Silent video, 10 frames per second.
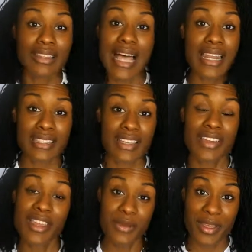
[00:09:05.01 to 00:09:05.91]
a lot of stuff.
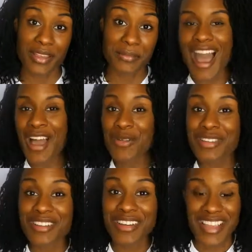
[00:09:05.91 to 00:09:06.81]
Anyway, I
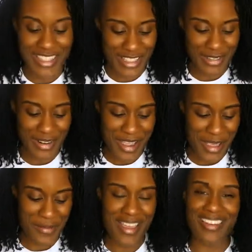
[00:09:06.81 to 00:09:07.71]
was on
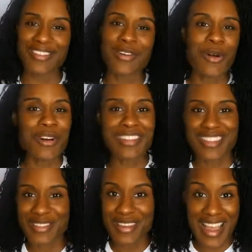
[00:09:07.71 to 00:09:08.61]
Instagram, and of
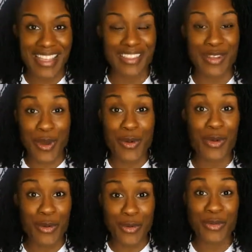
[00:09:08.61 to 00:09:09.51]
course you guys know
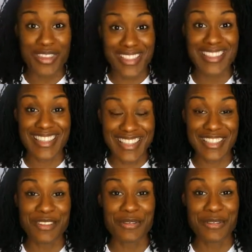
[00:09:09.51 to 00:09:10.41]
who this
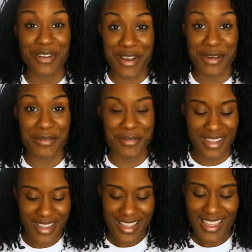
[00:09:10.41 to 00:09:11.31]
is from.